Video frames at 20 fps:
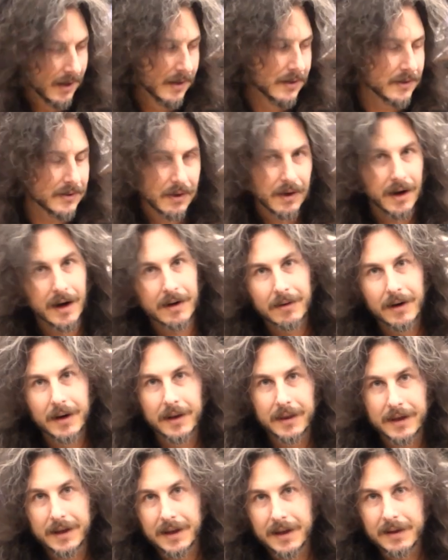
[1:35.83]
So I
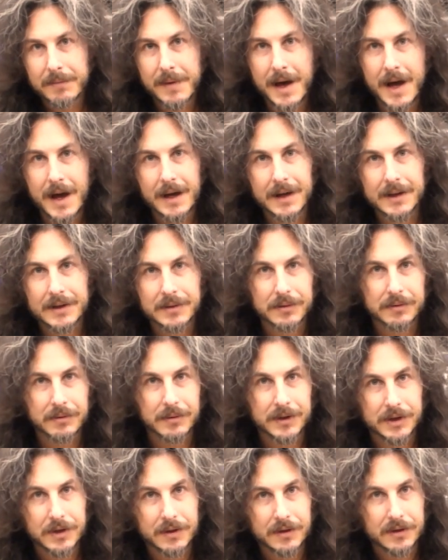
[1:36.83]
run the mags,
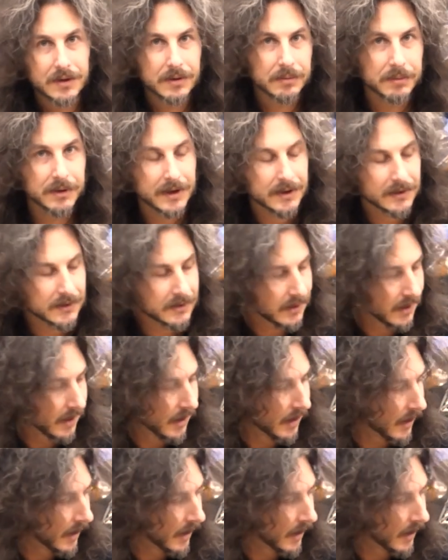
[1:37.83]
which are tubeless.